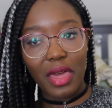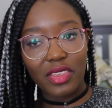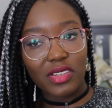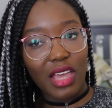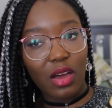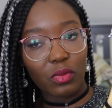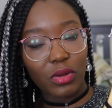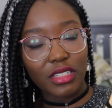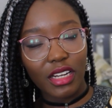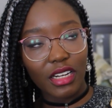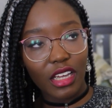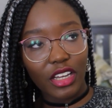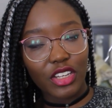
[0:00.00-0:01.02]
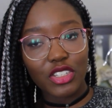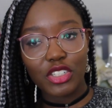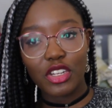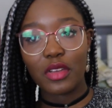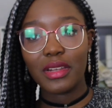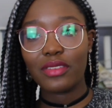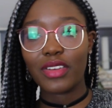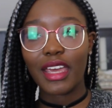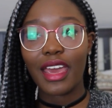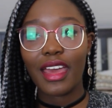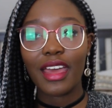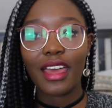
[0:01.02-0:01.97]
wear this out one day. Like I just don't even
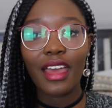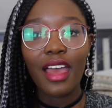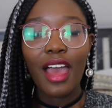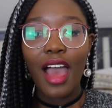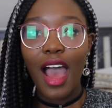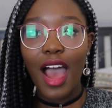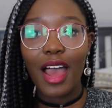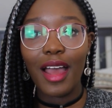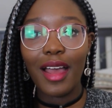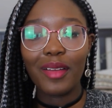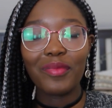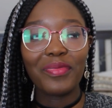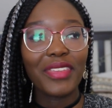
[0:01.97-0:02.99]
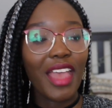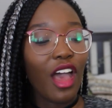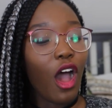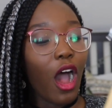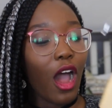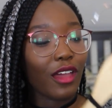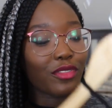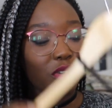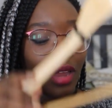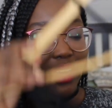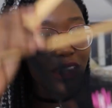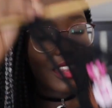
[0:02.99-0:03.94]
care. I
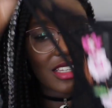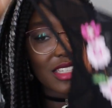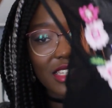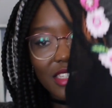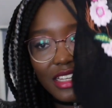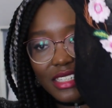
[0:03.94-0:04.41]
feel like this is